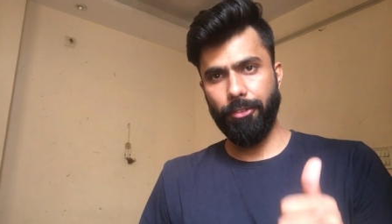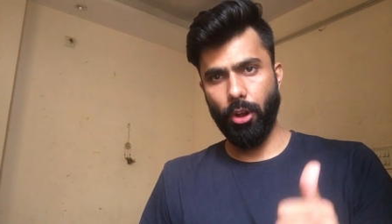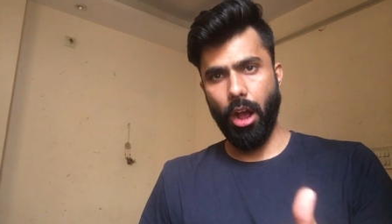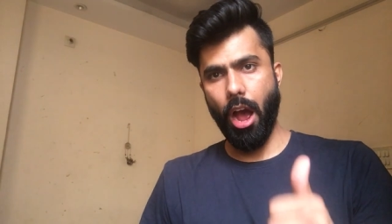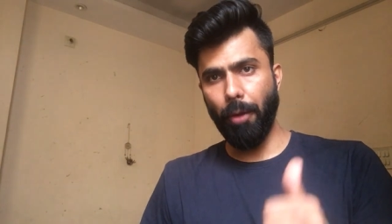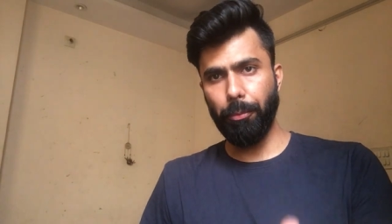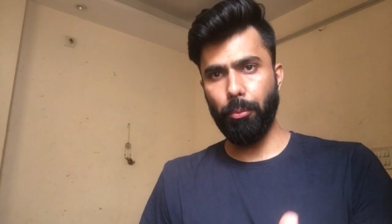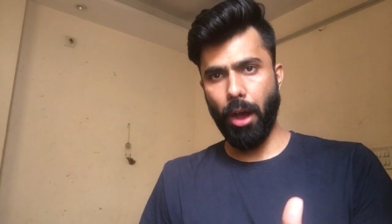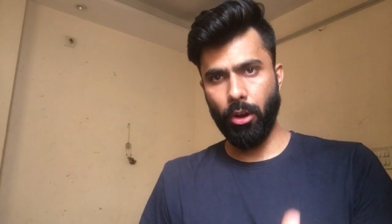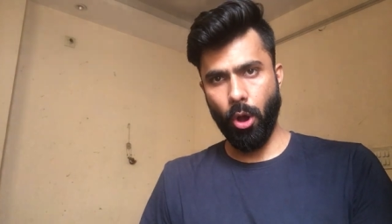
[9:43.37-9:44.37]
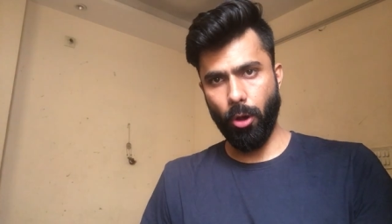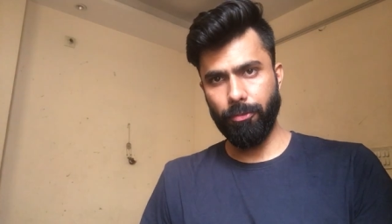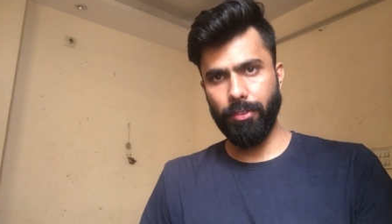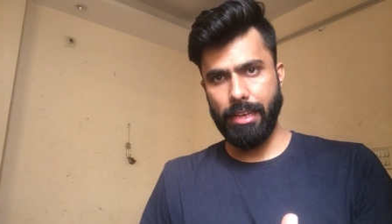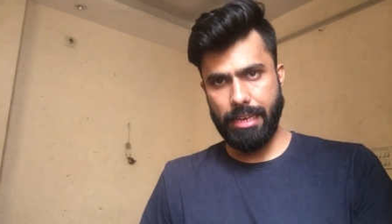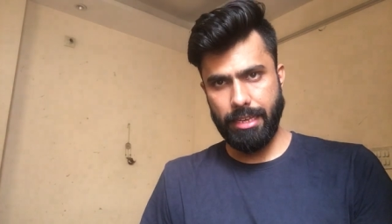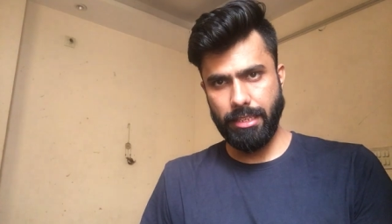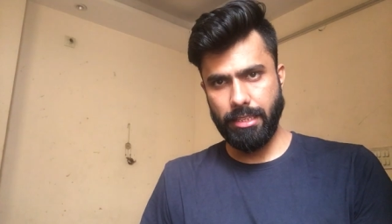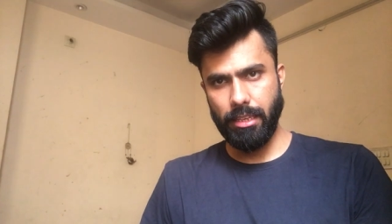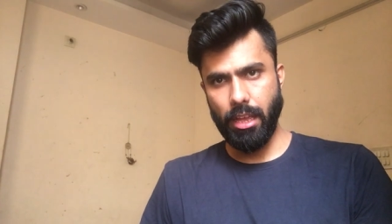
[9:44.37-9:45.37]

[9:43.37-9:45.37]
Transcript: for Hauptbahnhof is